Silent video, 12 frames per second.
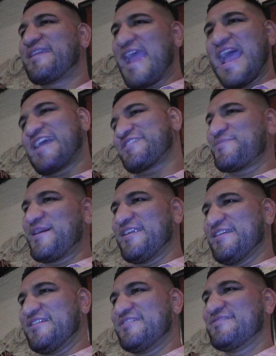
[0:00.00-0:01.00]
Cash
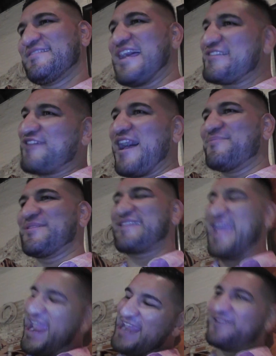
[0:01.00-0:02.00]
money. That's why I'm the
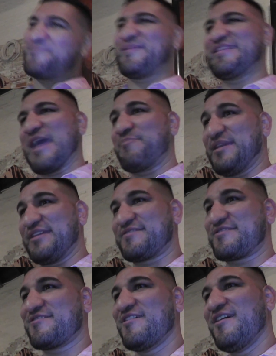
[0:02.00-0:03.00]
king up in that
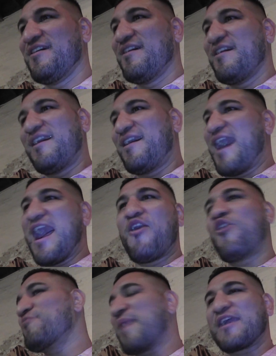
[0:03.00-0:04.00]
bitch. I
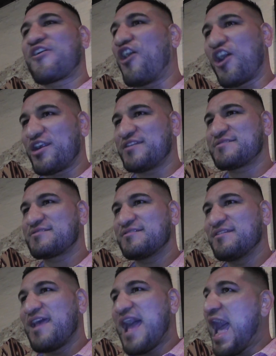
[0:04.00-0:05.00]
own my cars.
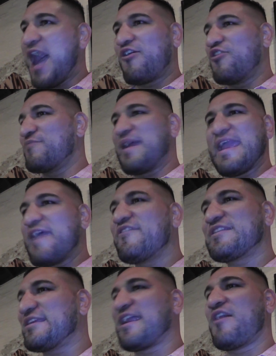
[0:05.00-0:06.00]
I own my,
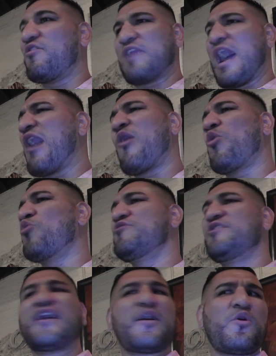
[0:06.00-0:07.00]
everything I own. I
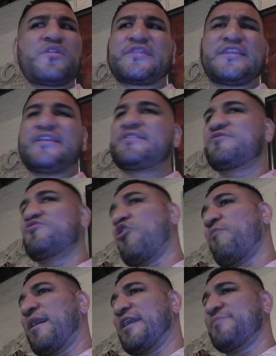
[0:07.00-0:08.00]
own nothing to
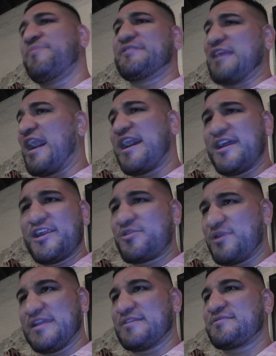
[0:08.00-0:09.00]
nobody but the I
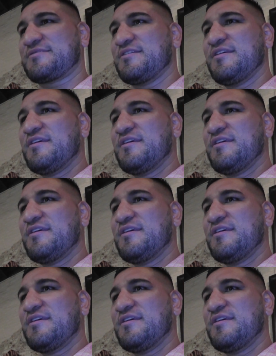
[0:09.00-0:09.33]
R S.